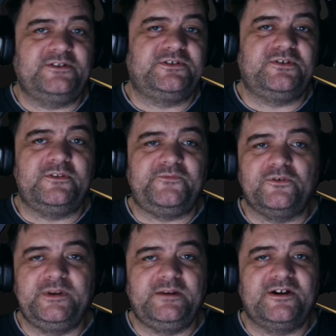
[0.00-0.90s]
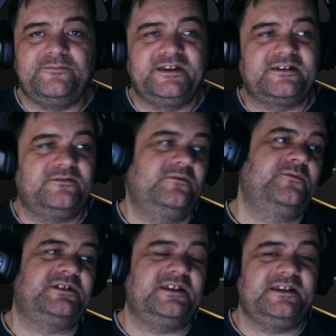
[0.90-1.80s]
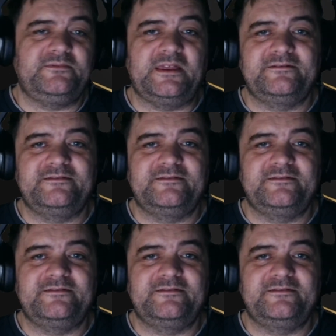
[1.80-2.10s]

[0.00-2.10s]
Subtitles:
to do the filming in public, and obviously